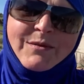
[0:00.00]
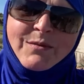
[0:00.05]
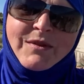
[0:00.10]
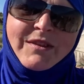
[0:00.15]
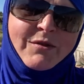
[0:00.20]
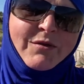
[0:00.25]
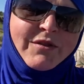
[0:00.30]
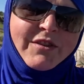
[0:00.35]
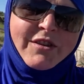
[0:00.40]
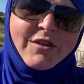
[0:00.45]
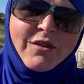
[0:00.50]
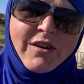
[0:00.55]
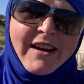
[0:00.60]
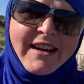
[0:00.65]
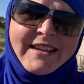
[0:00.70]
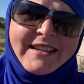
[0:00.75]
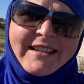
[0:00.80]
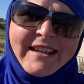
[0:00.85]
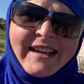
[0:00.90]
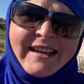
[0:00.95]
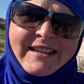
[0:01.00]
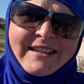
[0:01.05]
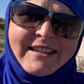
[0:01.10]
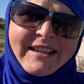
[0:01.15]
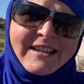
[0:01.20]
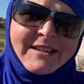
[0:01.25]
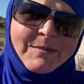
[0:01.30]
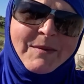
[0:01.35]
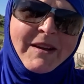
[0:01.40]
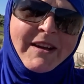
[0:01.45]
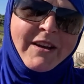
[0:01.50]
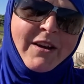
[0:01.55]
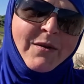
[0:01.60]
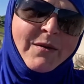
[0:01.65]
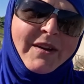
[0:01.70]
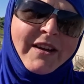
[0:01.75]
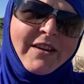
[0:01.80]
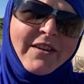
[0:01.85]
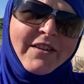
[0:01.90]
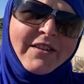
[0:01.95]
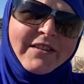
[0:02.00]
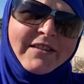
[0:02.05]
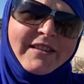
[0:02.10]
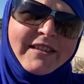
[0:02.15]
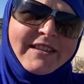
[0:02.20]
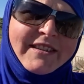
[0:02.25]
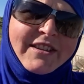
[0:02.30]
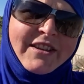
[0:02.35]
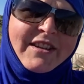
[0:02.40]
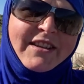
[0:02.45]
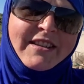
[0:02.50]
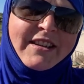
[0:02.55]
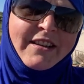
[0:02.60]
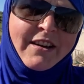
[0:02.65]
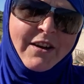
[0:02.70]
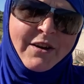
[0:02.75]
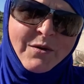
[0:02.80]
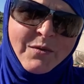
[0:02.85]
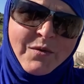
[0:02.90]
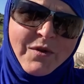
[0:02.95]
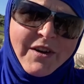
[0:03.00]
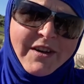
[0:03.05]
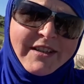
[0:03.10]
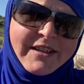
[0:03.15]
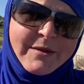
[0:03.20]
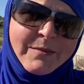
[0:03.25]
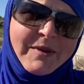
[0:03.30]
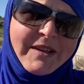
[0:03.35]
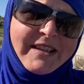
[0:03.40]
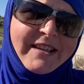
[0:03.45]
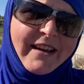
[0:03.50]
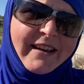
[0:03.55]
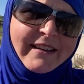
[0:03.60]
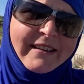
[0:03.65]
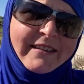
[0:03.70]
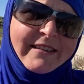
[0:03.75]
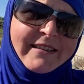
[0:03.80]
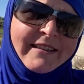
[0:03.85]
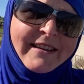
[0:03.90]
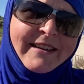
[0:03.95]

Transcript: with all the craziness that's been going on. So there's a lot of work to be done